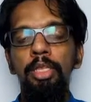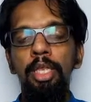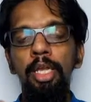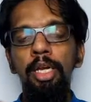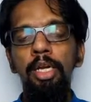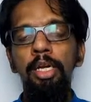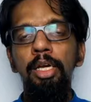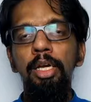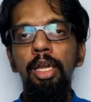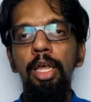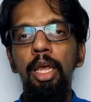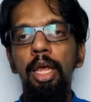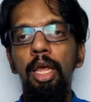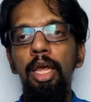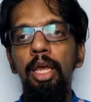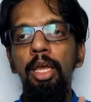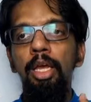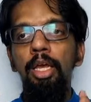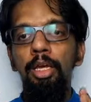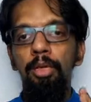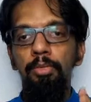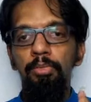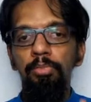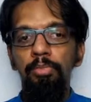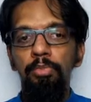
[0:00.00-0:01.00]
Then
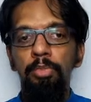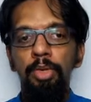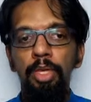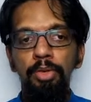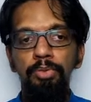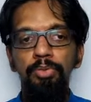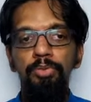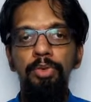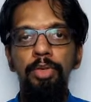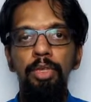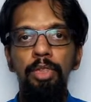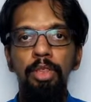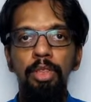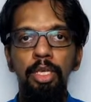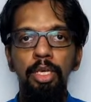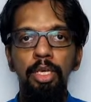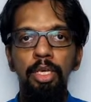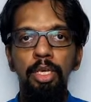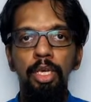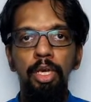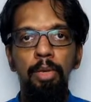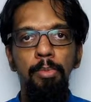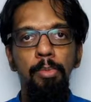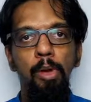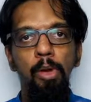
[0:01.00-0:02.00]
if we
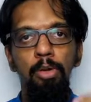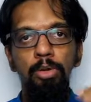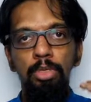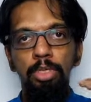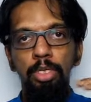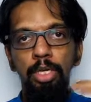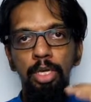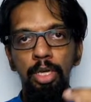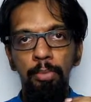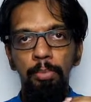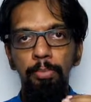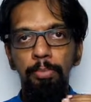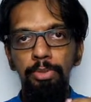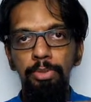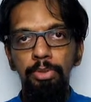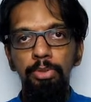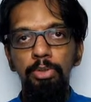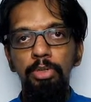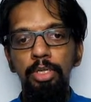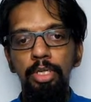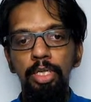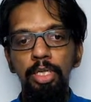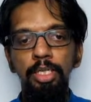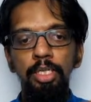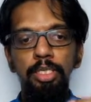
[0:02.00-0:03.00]
think about
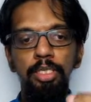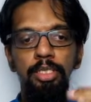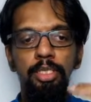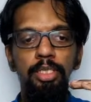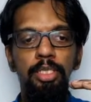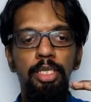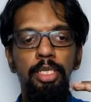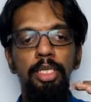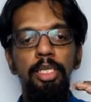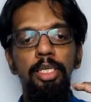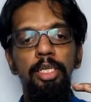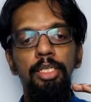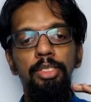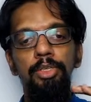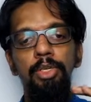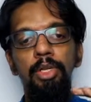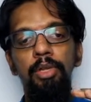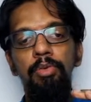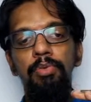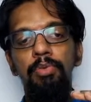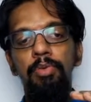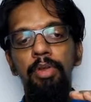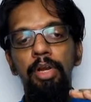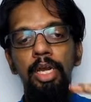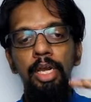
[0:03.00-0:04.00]
computers in a sort
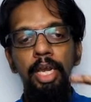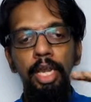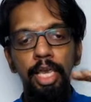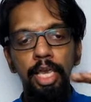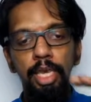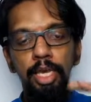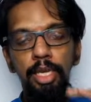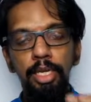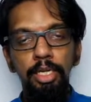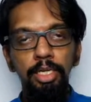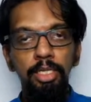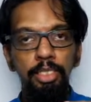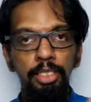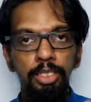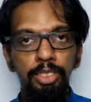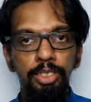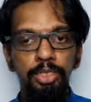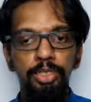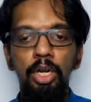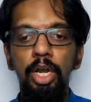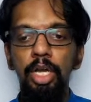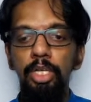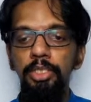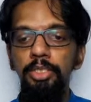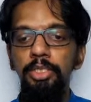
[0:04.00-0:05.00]
of a layered
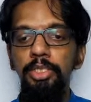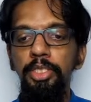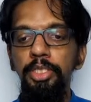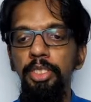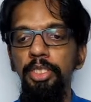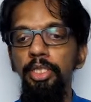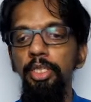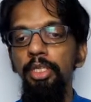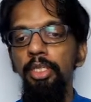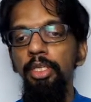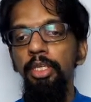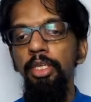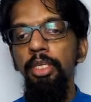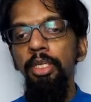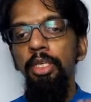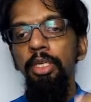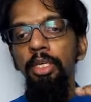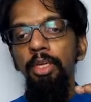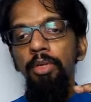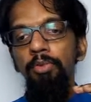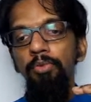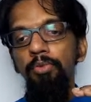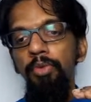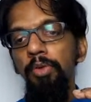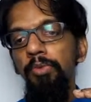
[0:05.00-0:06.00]
structure,
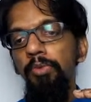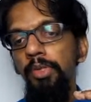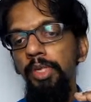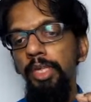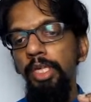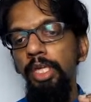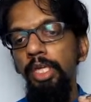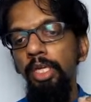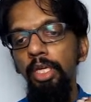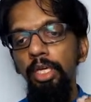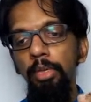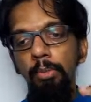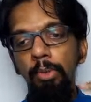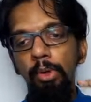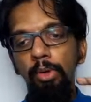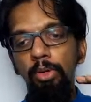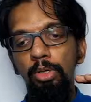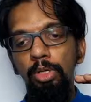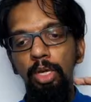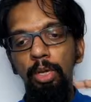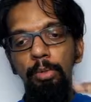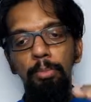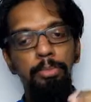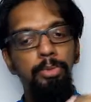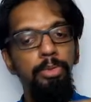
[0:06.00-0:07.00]
when we think
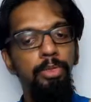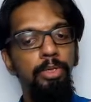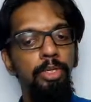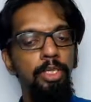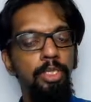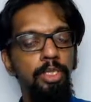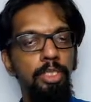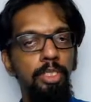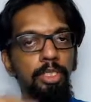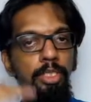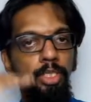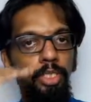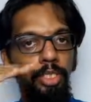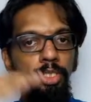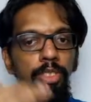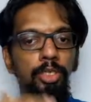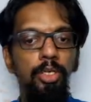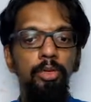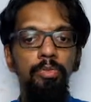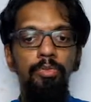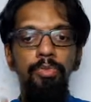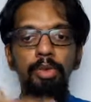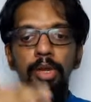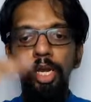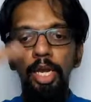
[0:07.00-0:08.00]
about computers in this
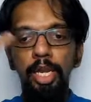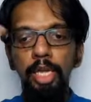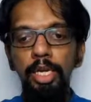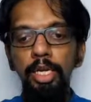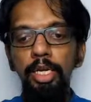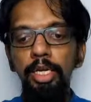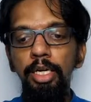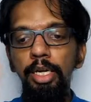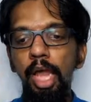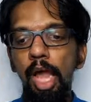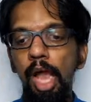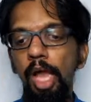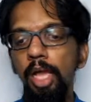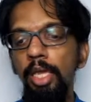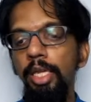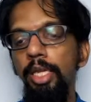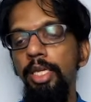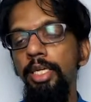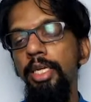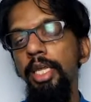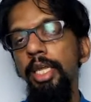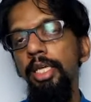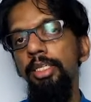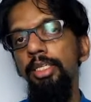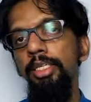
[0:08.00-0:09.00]
sort of a layered
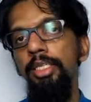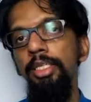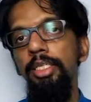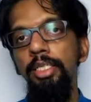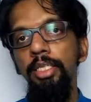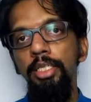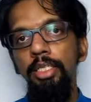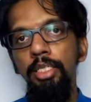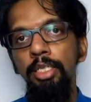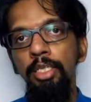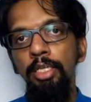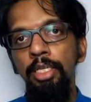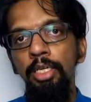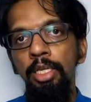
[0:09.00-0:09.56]
architecture,